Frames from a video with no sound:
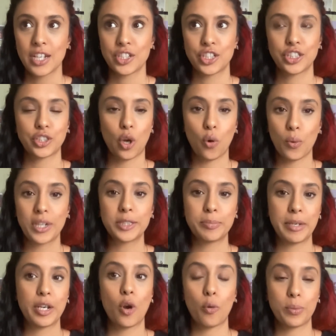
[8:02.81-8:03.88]
just always
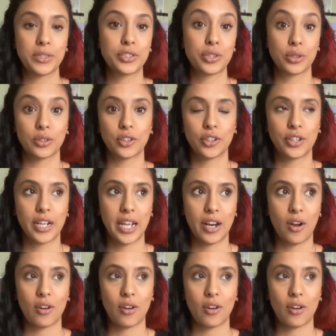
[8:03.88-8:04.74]
being open to learn, and